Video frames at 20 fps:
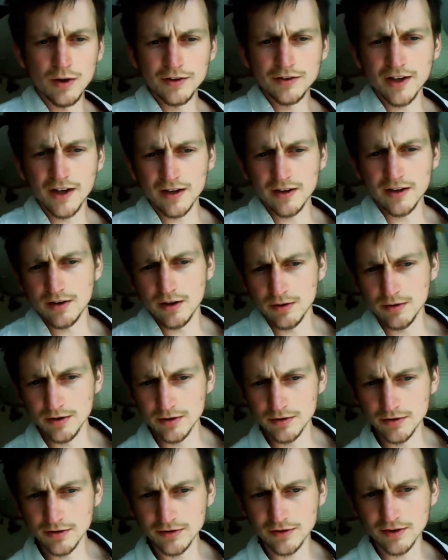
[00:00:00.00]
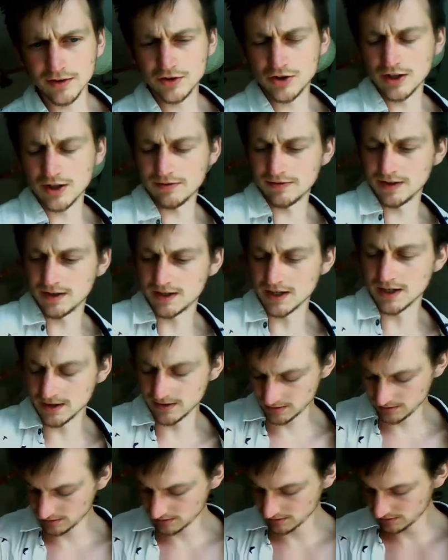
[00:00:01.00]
1 second. Hold on, just a jiffy, Dan.